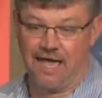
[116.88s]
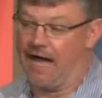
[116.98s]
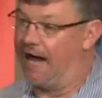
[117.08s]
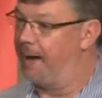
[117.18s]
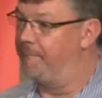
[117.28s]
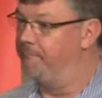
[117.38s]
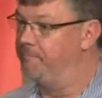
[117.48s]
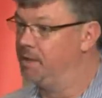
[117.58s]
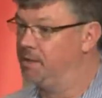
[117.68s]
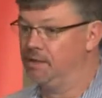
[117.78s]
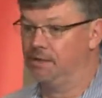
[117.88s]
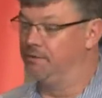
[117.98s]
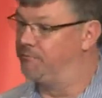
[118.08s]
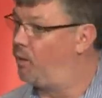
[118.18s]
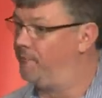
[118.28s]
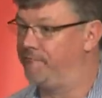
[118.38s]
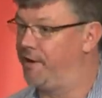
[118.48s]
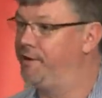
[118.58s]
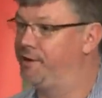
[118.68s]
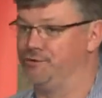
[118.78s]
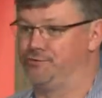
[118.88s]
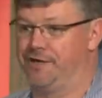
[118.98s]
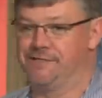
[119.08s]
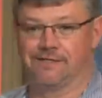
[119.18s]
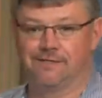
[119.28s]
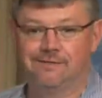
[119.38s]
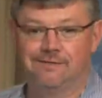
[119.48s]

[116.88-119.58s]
Um, the one very good reason